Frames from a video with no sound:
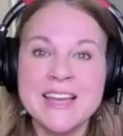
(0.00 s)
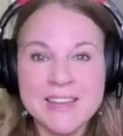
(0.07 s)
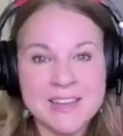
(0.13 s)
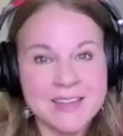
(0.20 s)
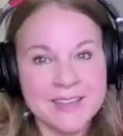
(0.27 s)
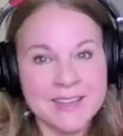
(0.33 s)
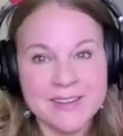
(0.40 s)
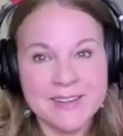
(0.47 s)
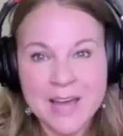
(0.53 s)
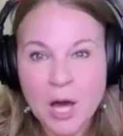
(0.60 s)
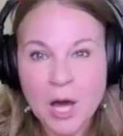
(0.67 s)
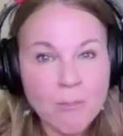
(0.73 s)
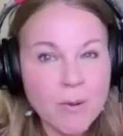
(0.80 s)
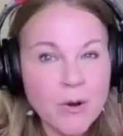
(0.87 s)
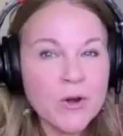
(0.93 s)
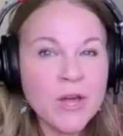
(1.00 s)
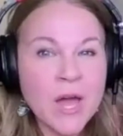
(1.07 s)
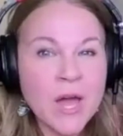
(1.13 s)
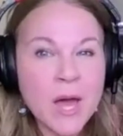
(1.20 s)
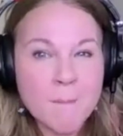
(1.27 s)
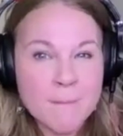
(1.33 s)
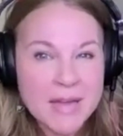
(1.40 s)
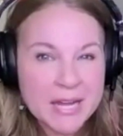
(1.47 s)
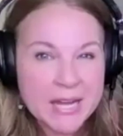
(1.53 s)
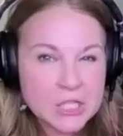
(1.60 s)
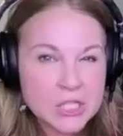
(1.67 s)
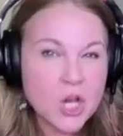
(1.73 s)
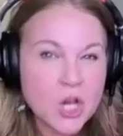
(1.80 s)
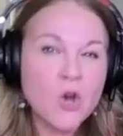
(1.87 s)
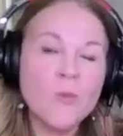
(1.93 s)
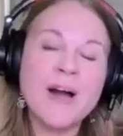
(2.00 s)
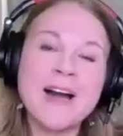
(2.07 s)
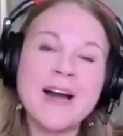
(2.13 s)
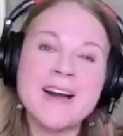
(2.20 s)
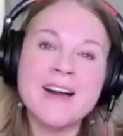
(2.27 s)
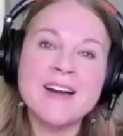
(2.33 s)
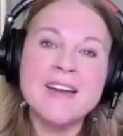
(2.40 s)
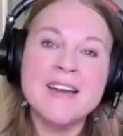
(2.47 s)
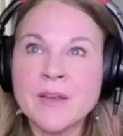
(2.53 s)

in Alberta, Manitoba,